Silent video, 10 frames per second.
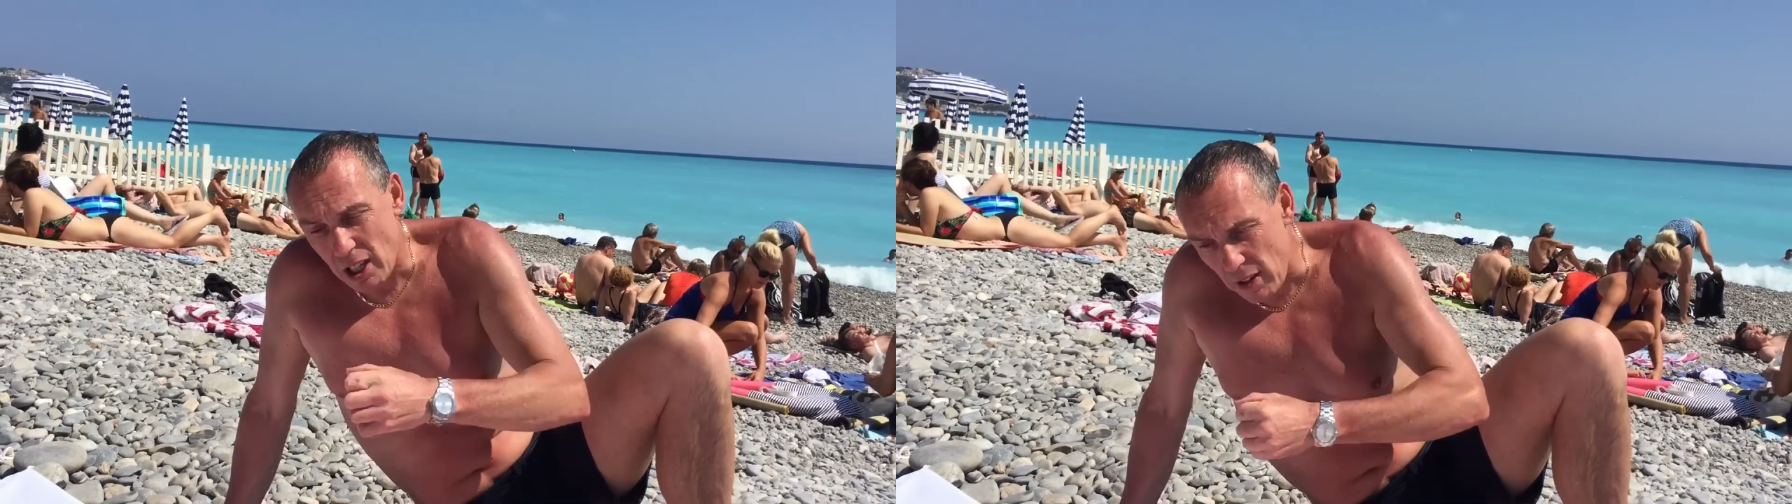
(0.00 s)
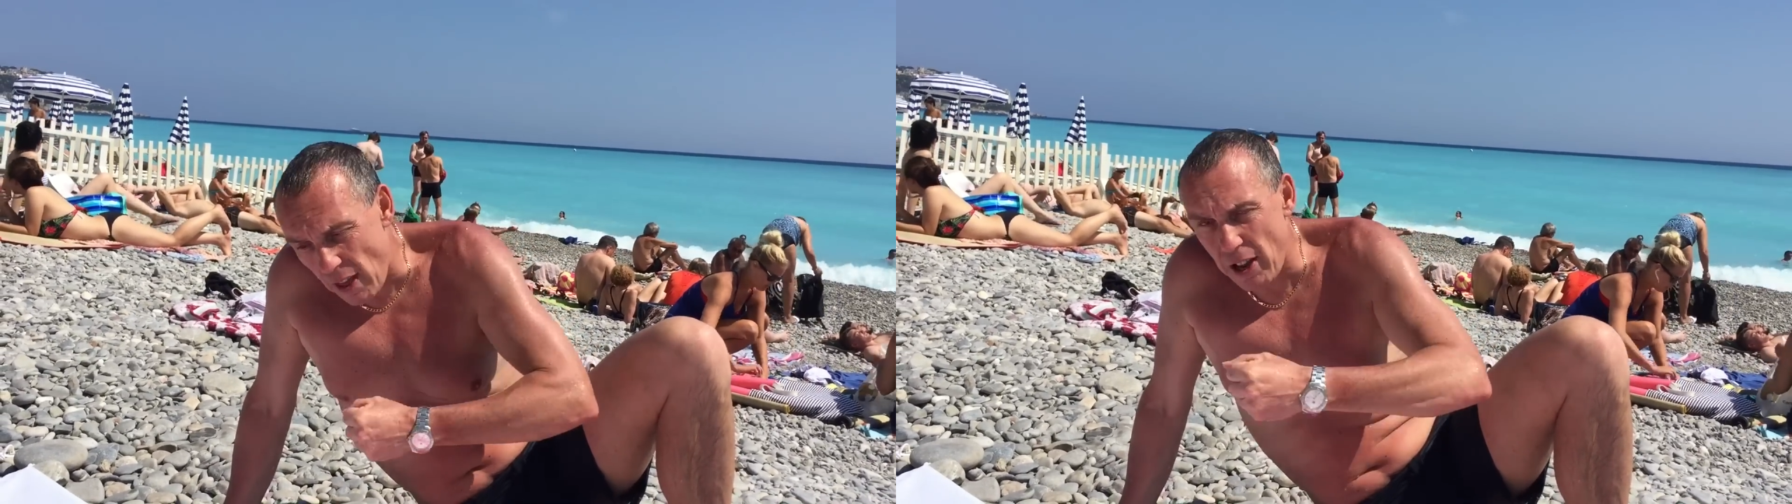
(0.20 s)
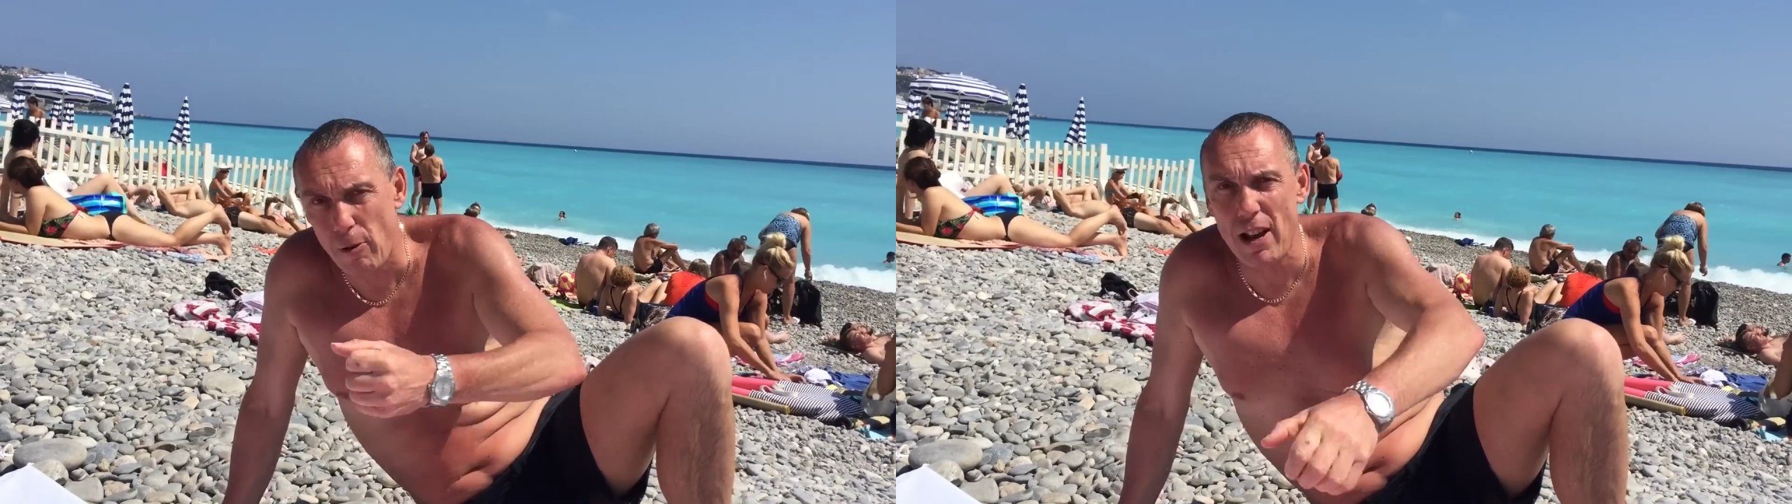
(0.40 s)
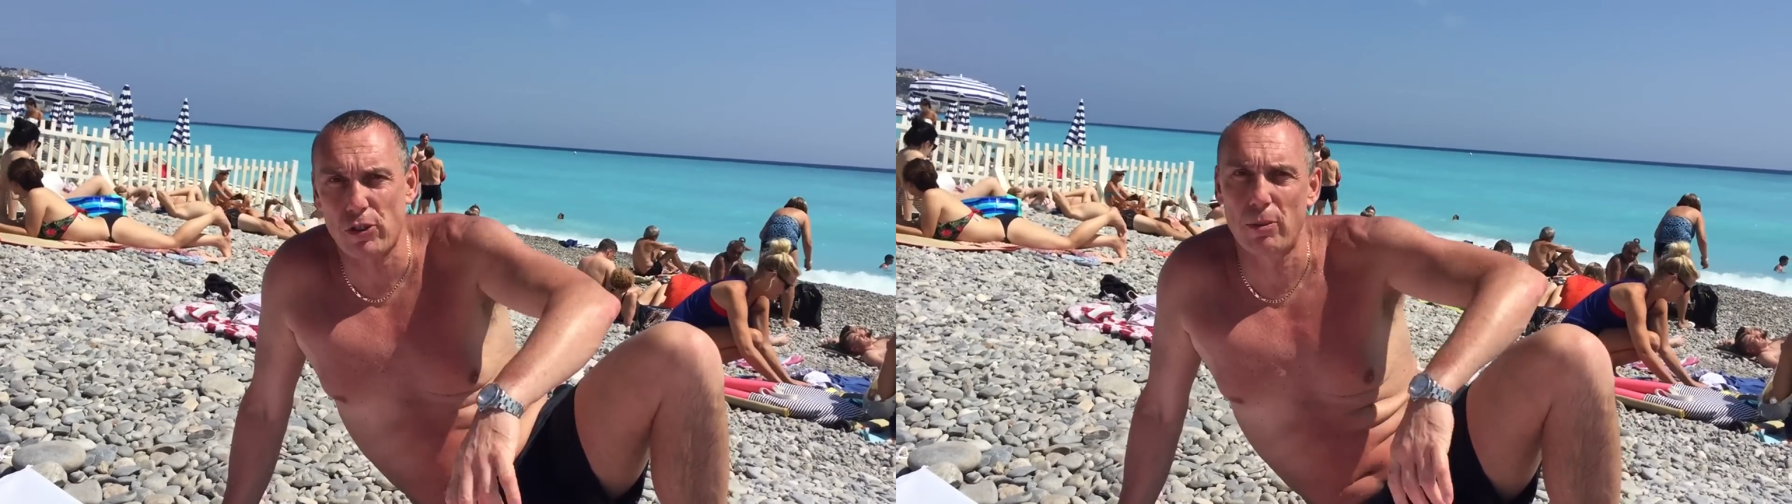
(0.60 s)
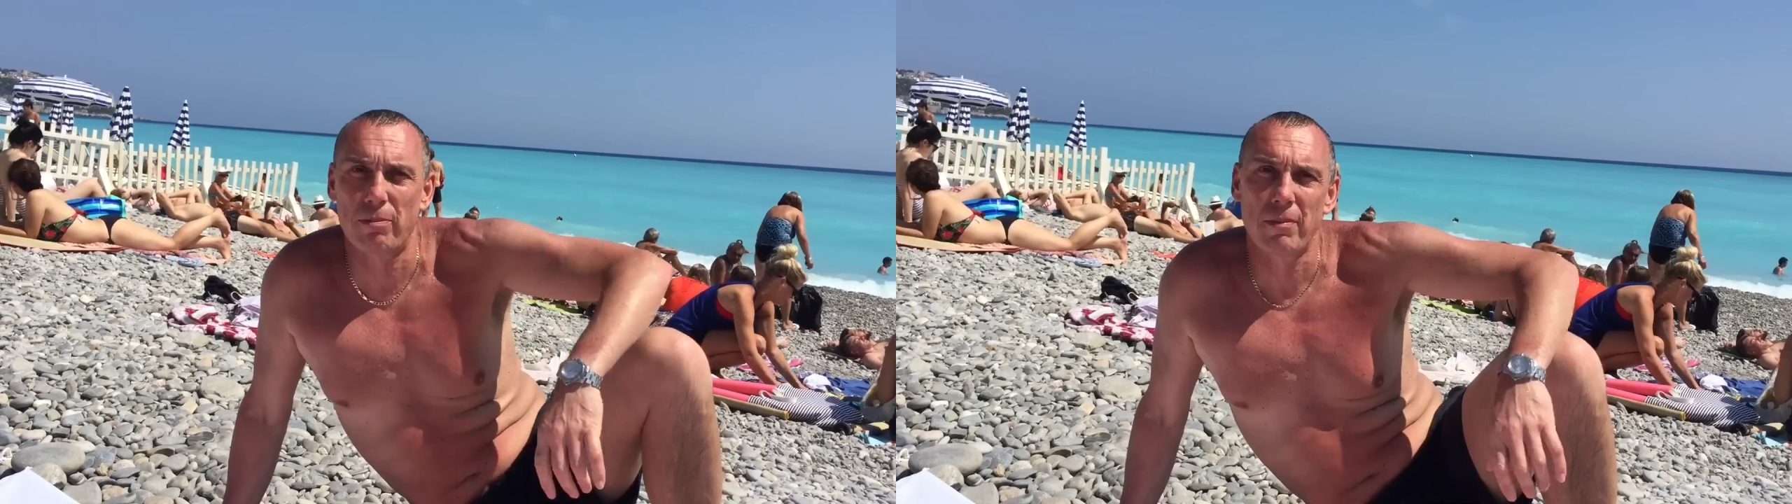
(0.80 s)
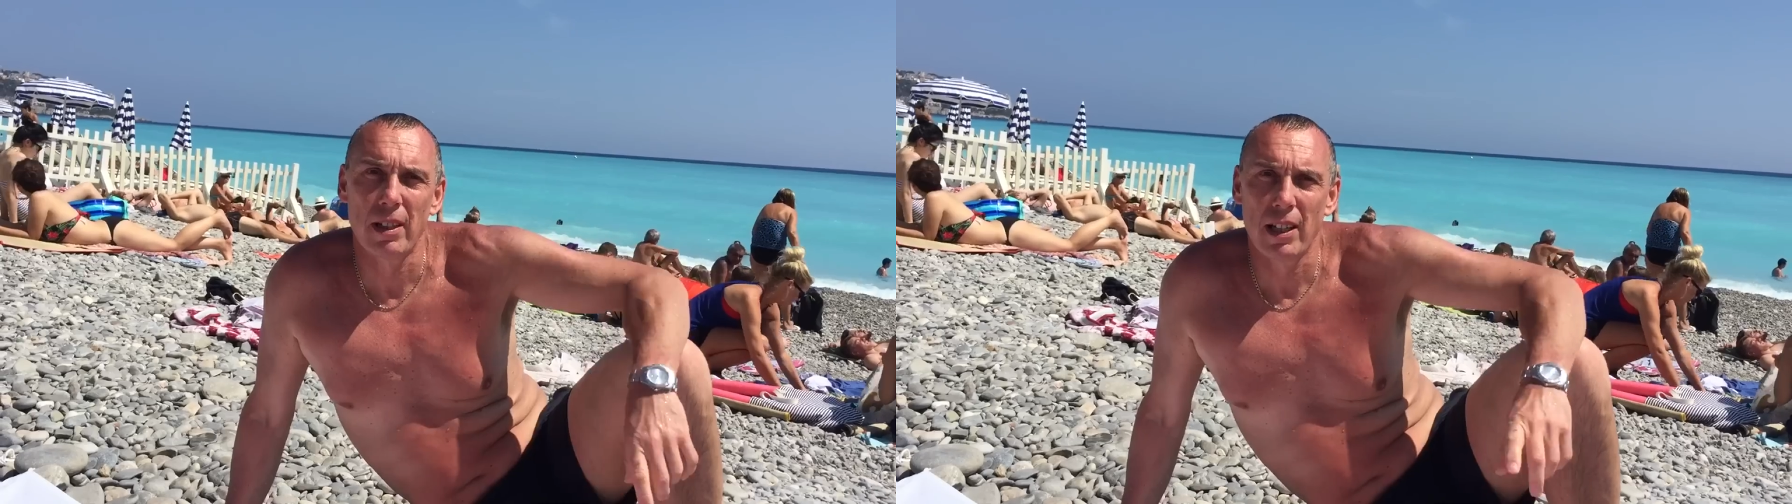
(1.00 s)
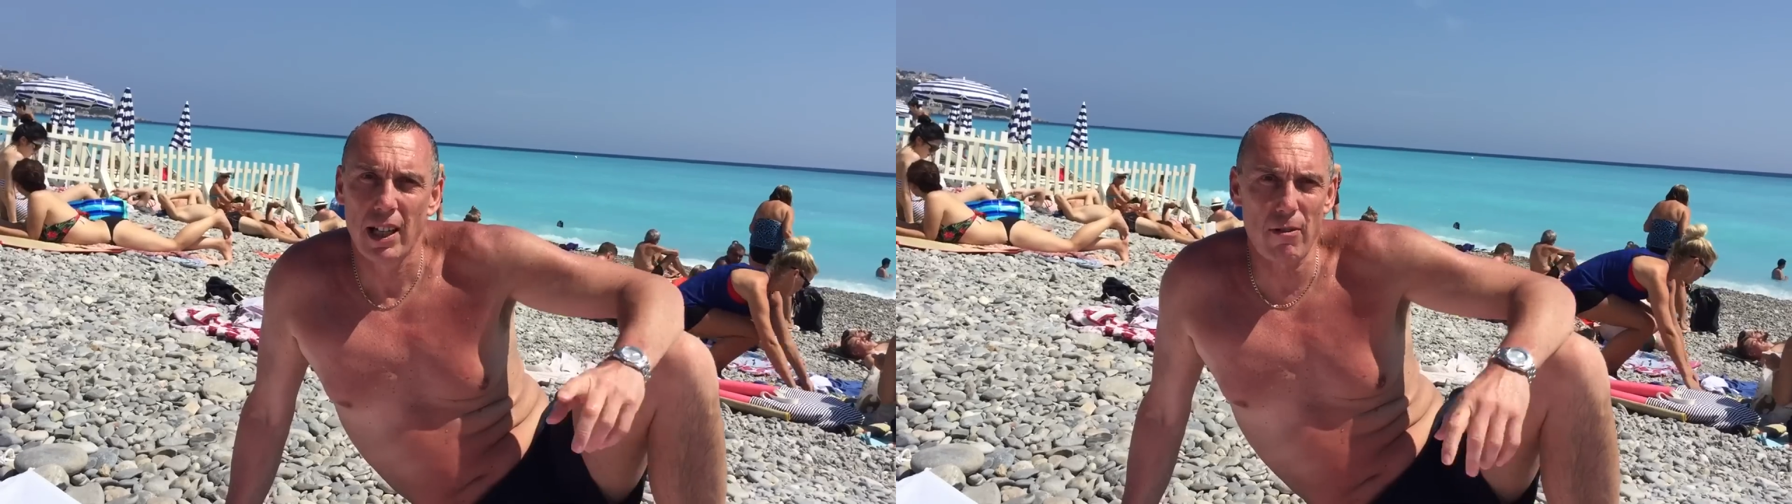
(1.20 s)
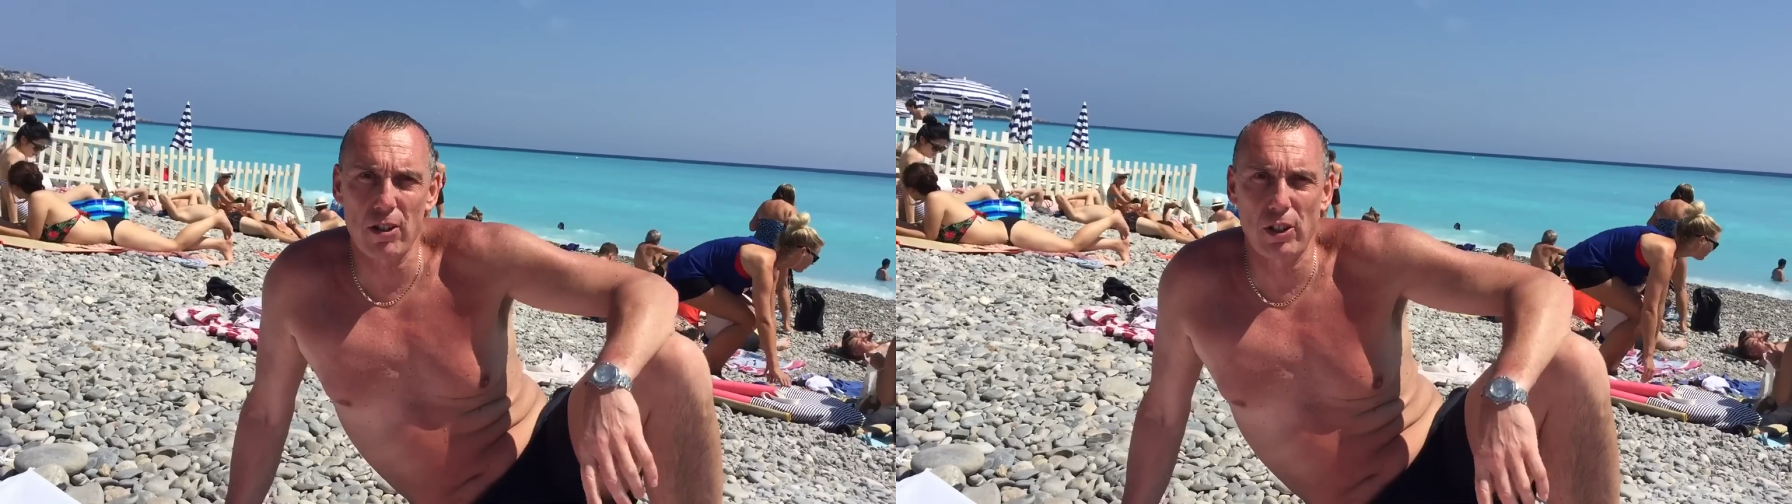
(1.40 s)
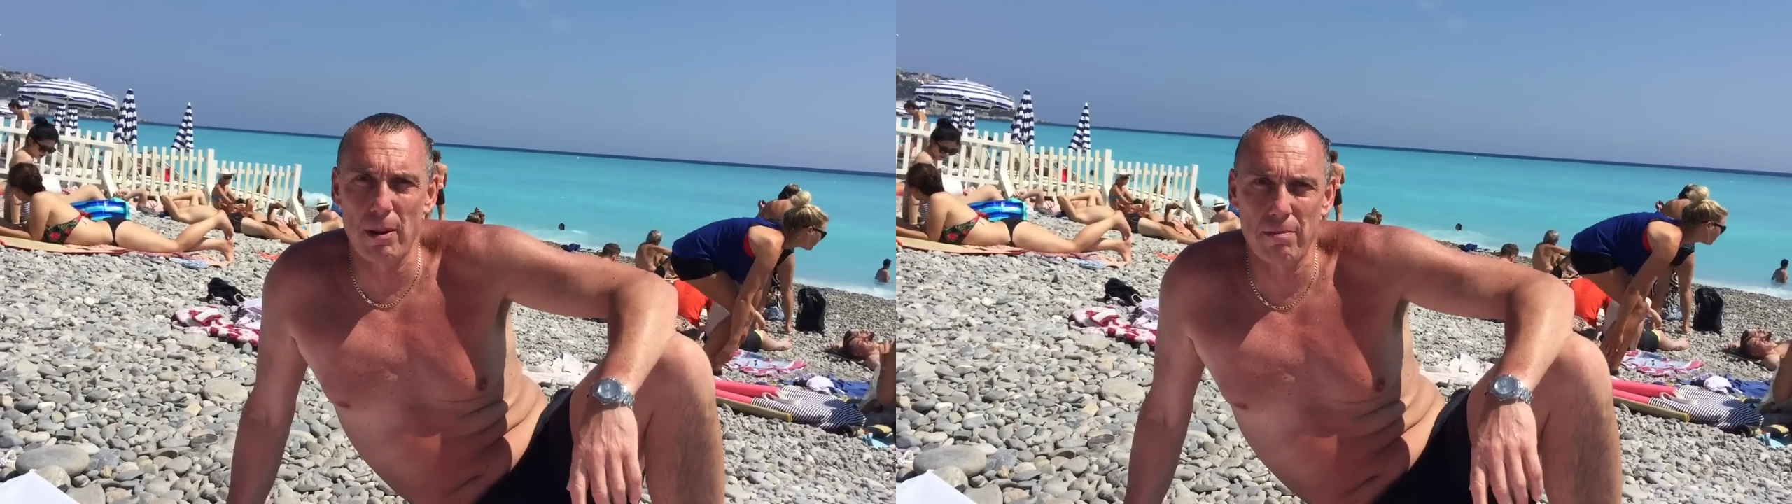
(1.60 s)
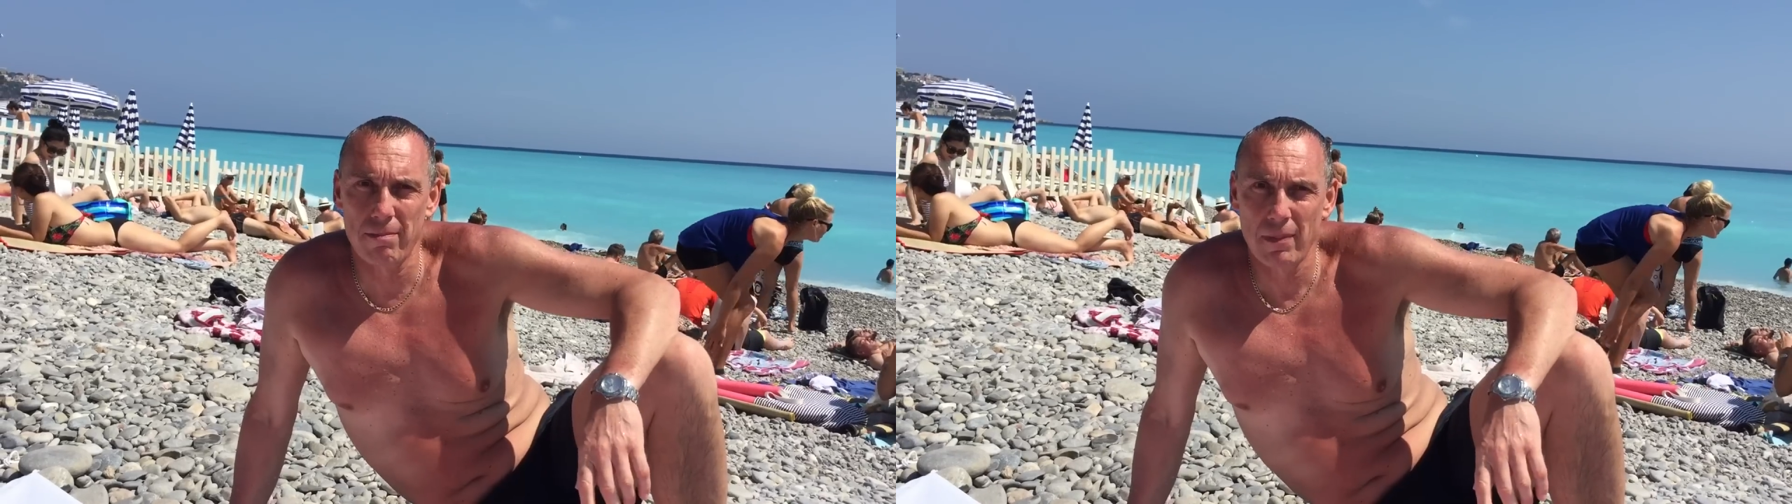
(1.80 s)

and then they arrested him.